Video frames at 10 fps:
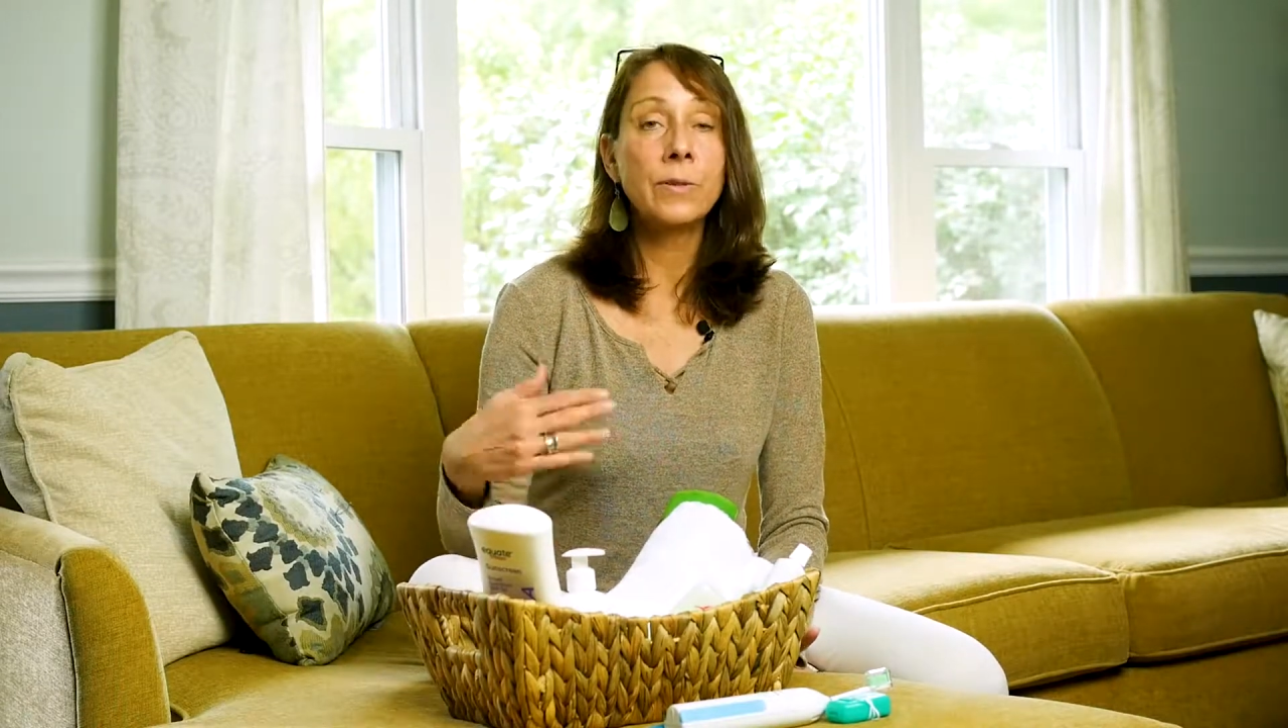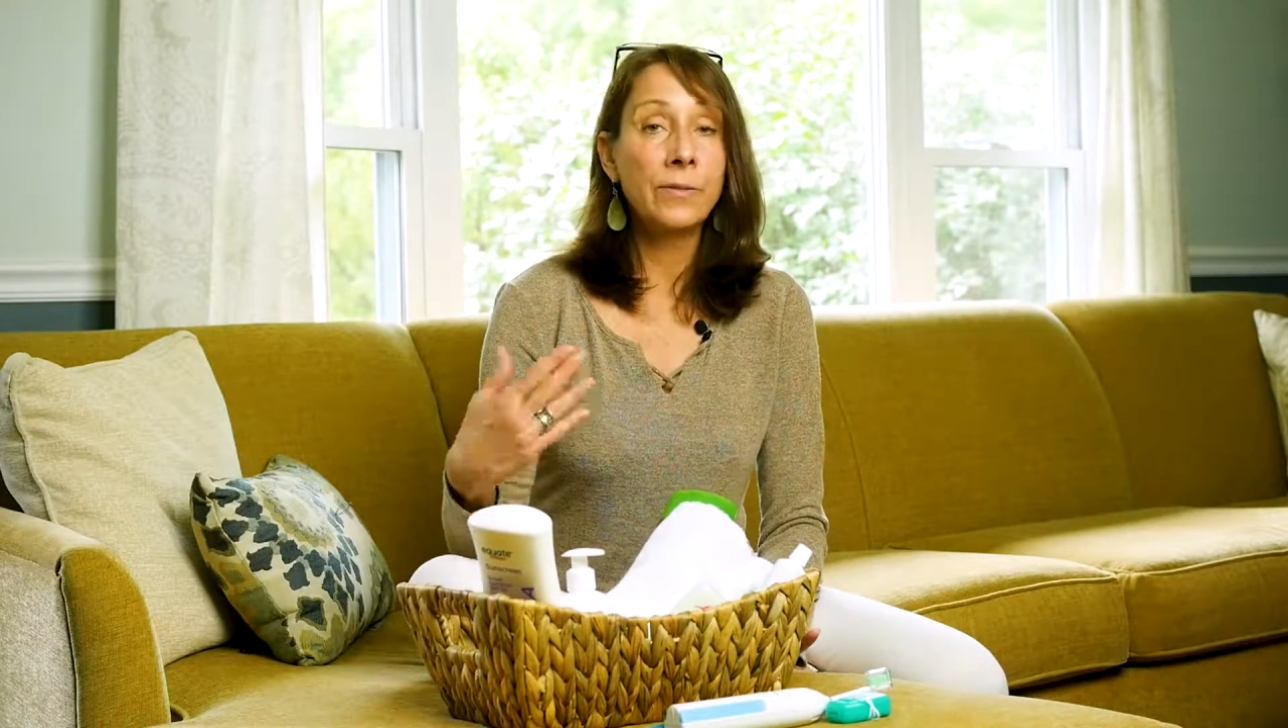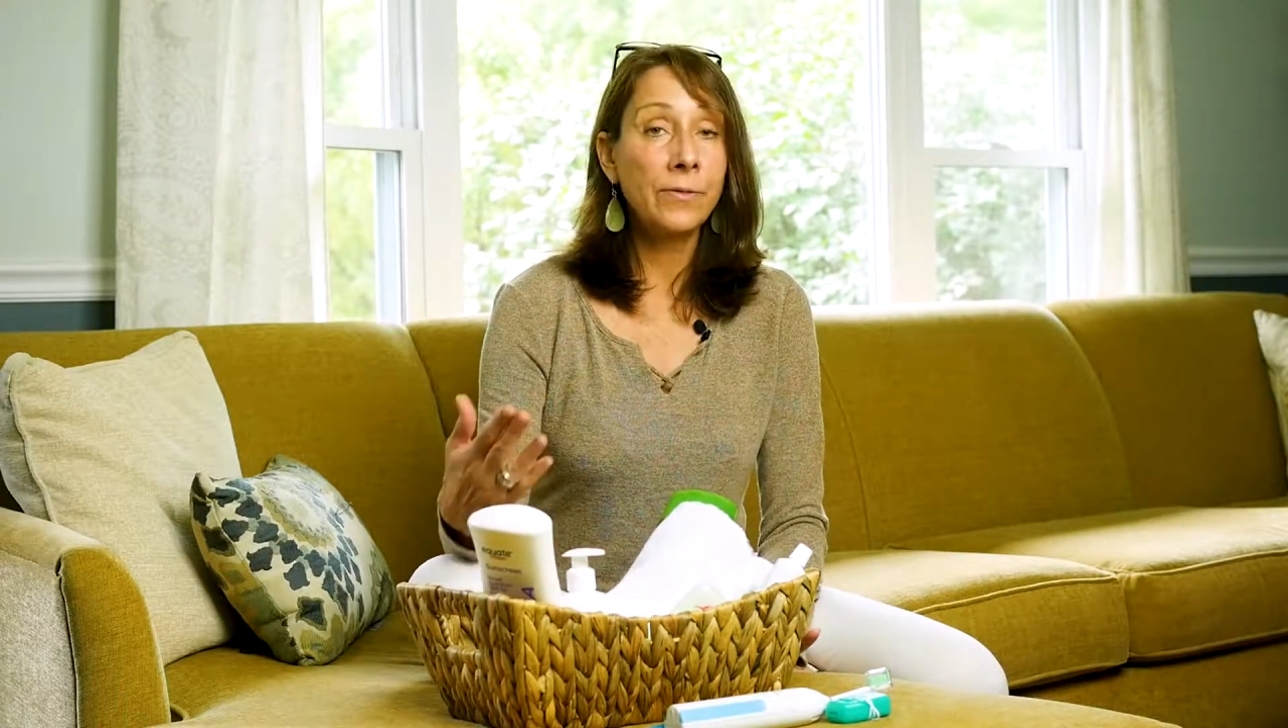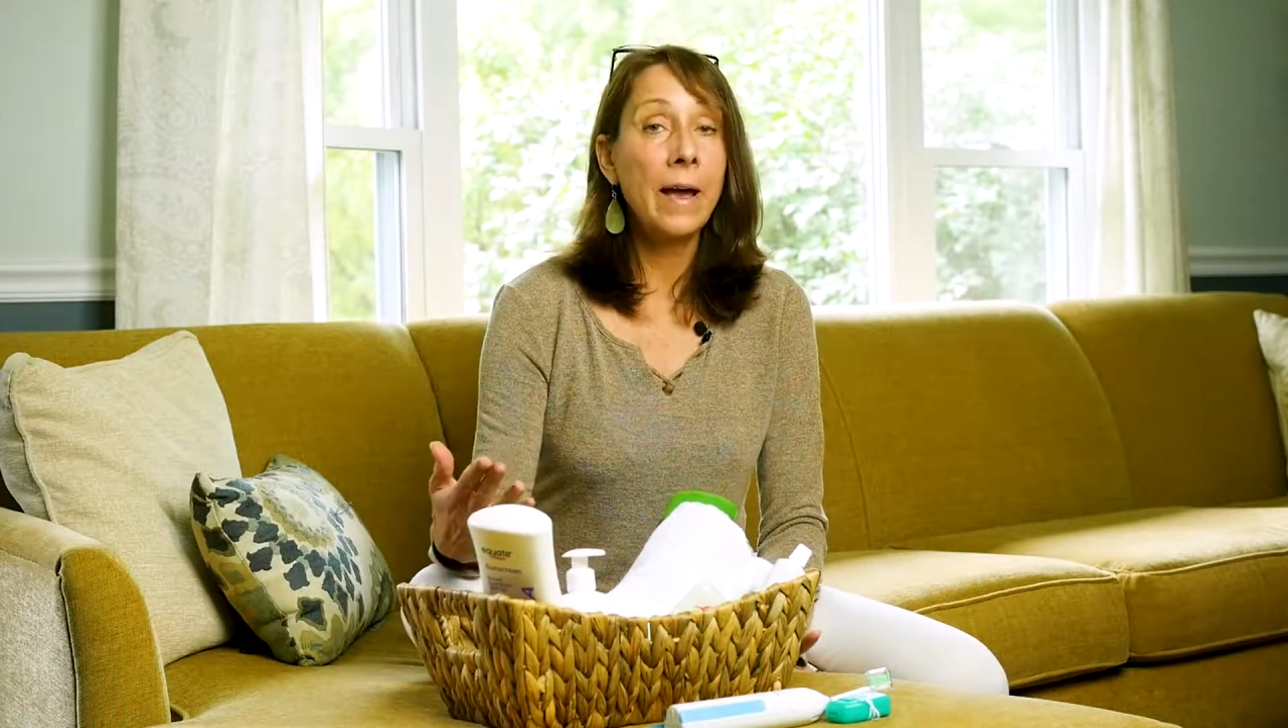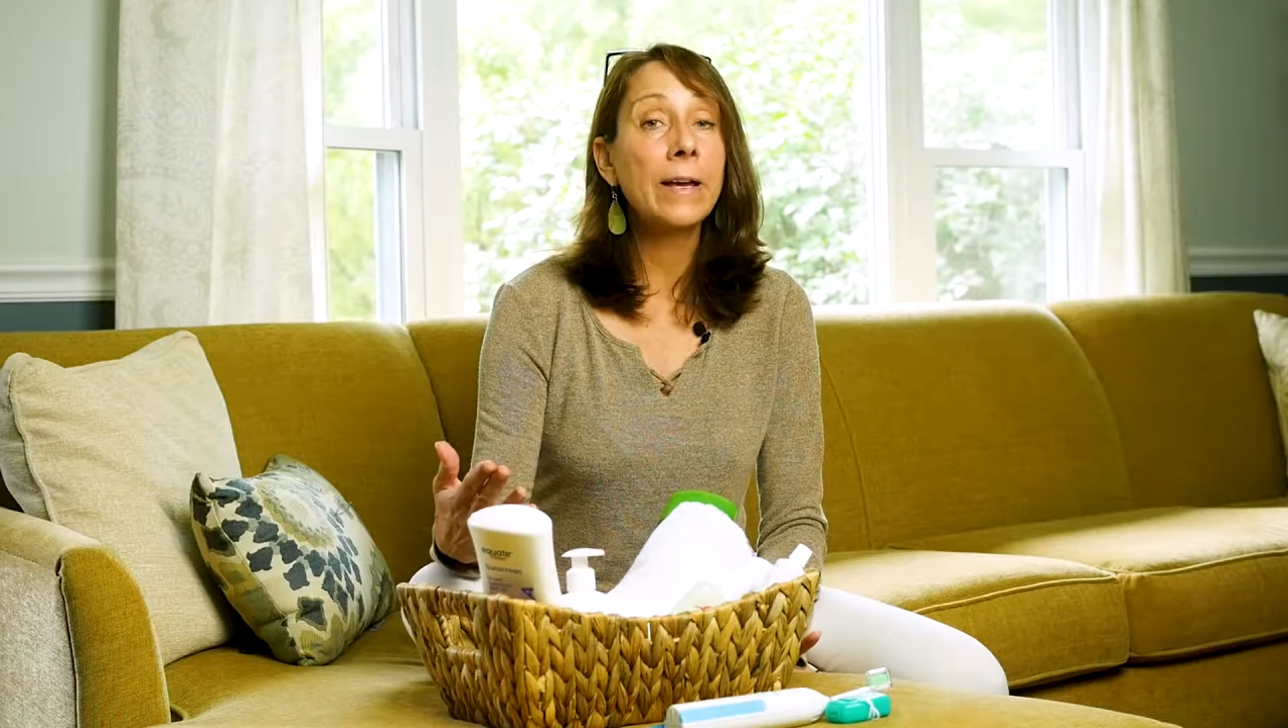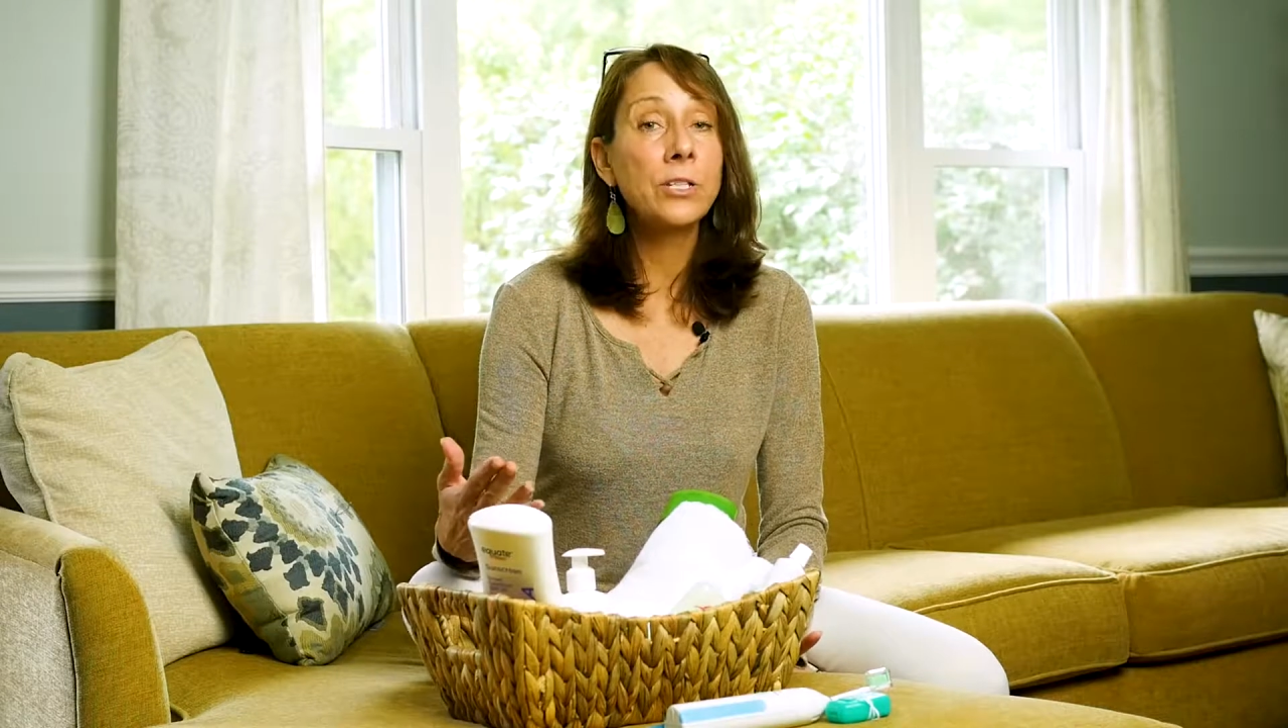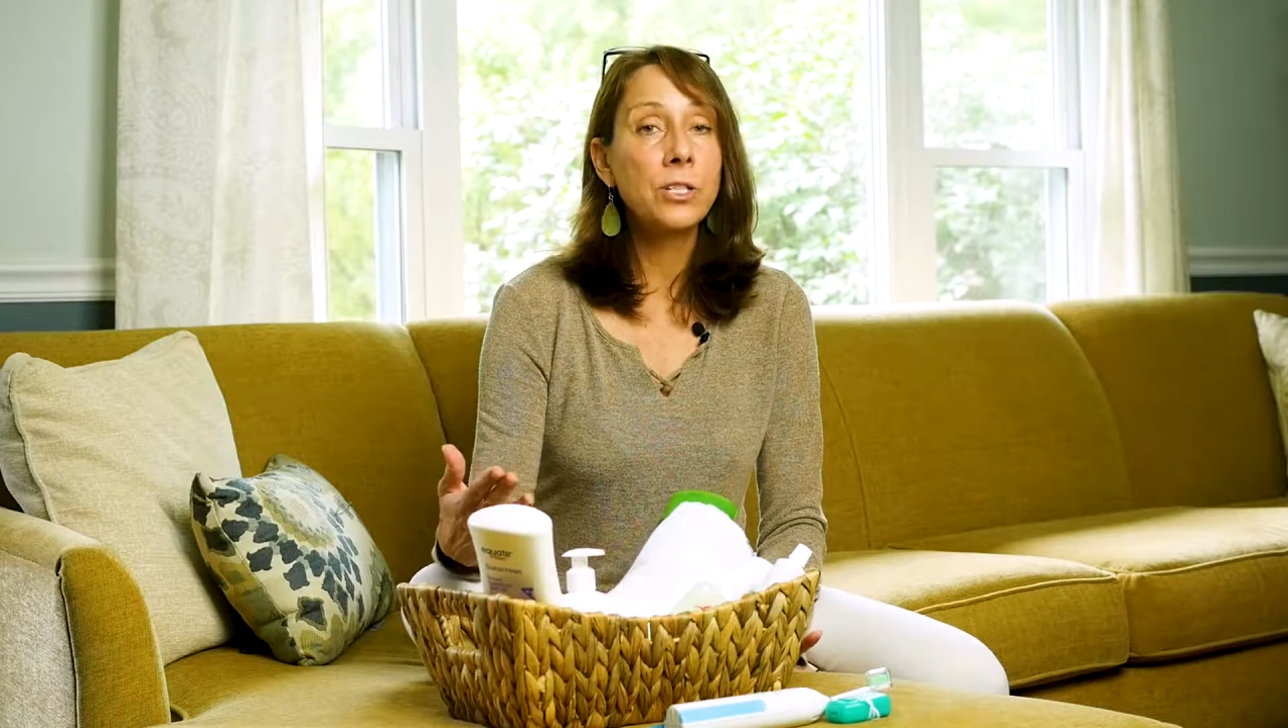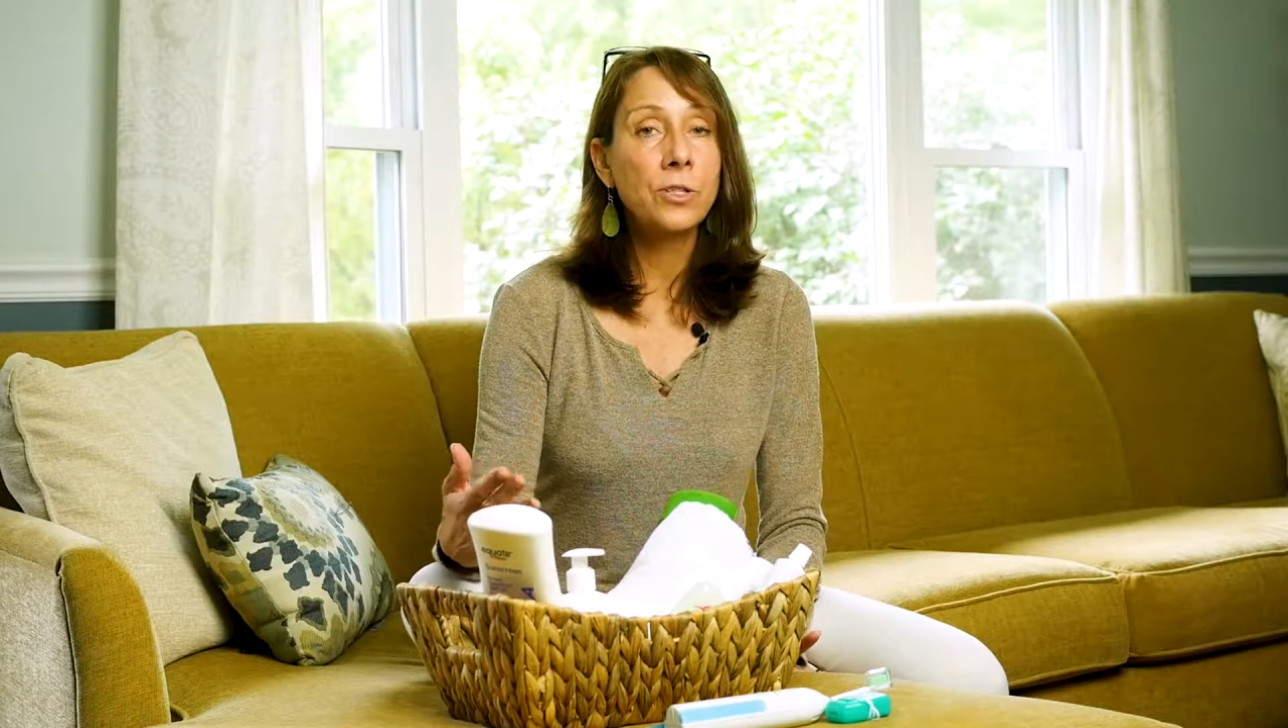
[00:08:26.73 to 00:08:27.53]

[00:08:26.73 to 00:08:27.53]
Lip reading: refresh